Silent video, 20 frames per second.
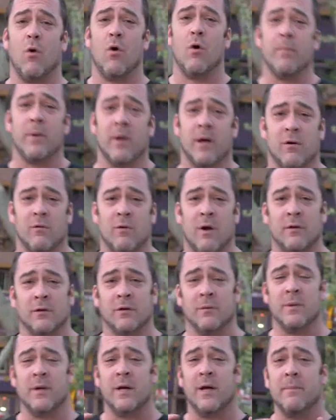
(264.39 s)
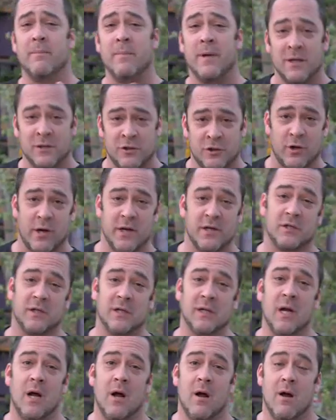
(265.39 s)
orbit around the
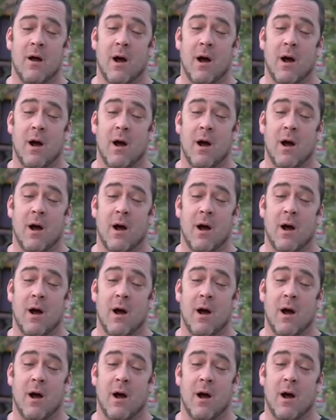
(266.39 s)
administration.